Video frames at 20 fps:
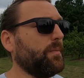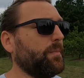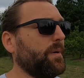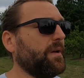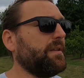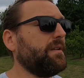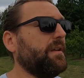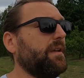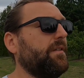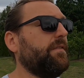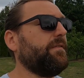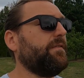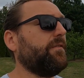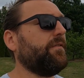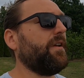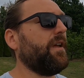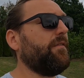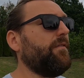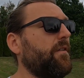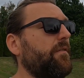But
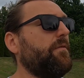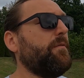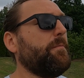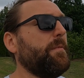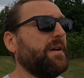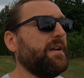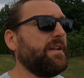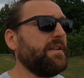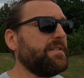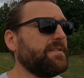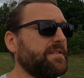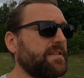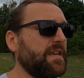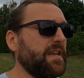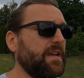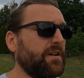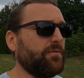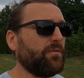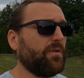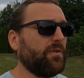if everybody is
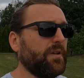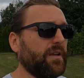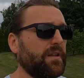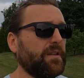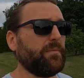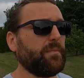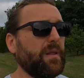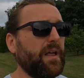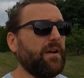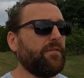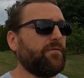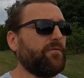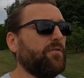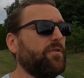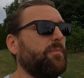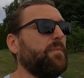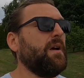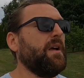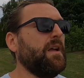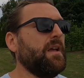equal in the
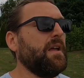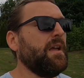platform,